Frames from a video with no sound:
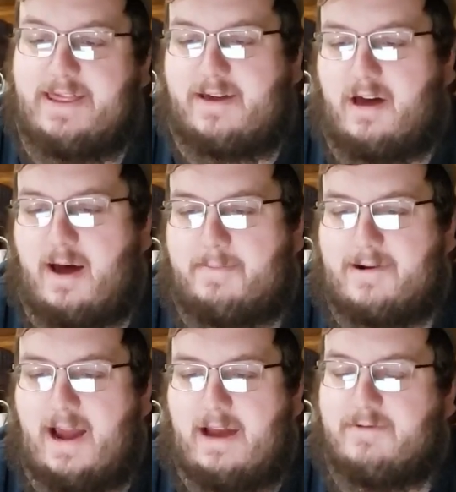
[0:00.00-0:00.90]
the
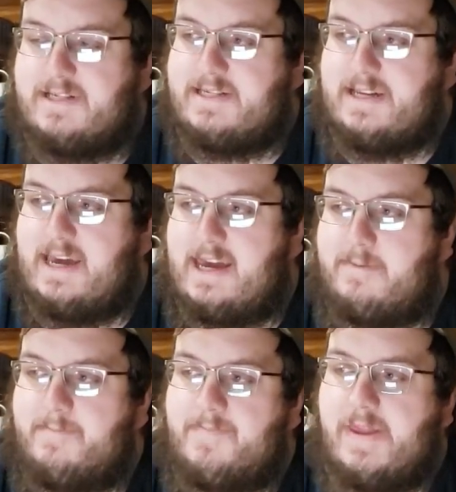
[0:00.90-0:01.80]
copper, I would
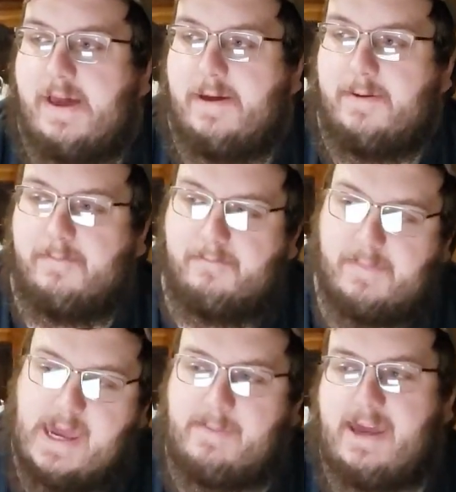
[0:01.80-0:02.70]
say
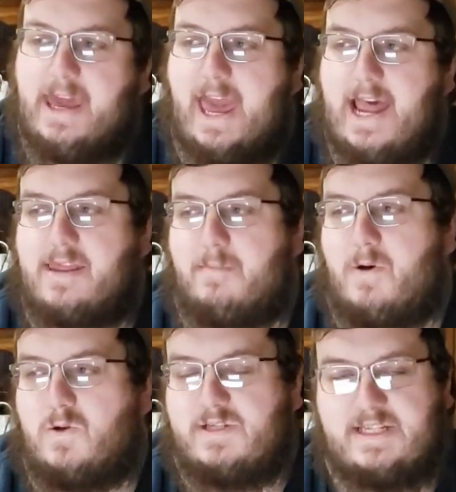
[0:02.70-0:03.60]
maybe at the
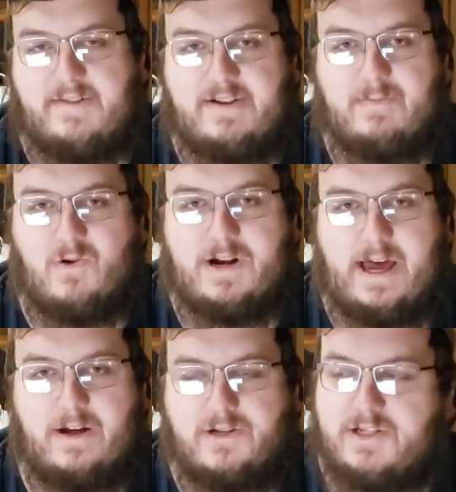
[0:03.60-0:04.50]
most seventy more
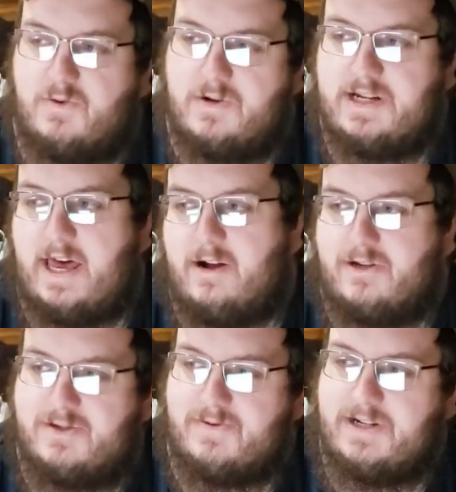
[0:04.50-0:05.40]
dollars, twenty
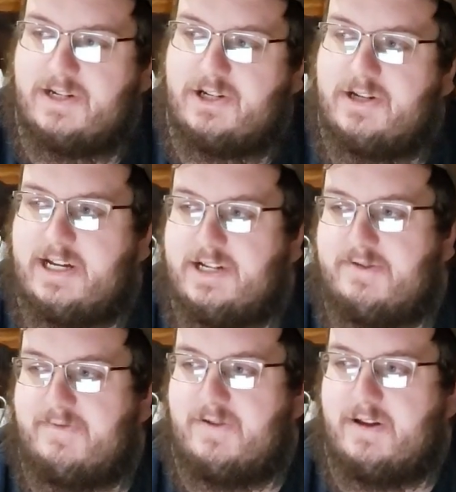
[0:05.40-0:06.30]
dollars for each each
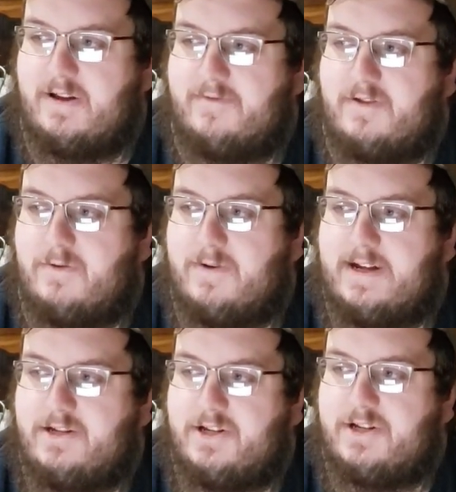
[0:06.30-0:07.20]
foot of two
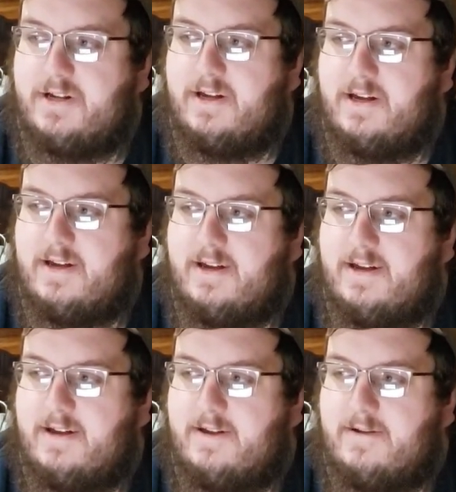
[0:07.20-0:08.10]
inch.
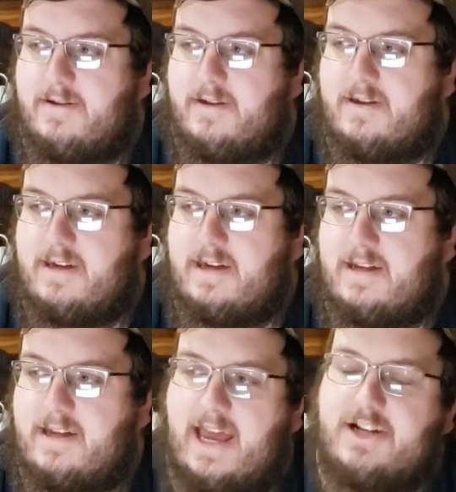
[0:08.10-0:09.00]

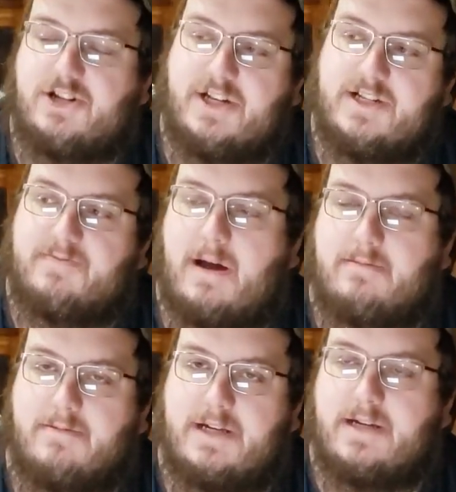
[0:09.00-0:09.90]
And actually, it's
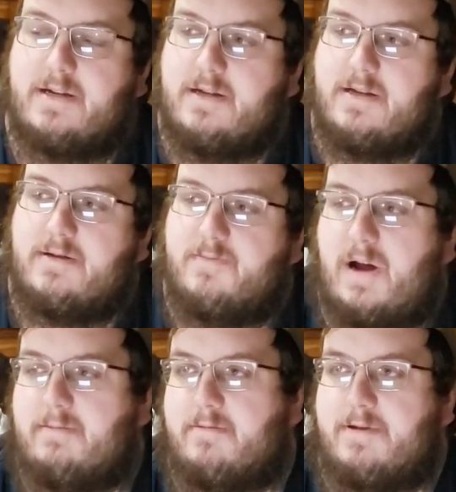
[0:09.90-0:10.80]
probably
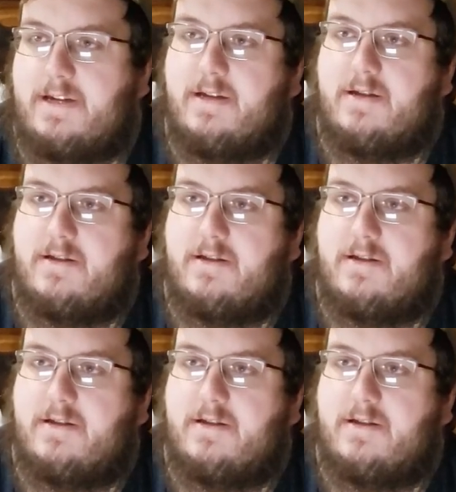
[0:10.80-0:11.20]
probably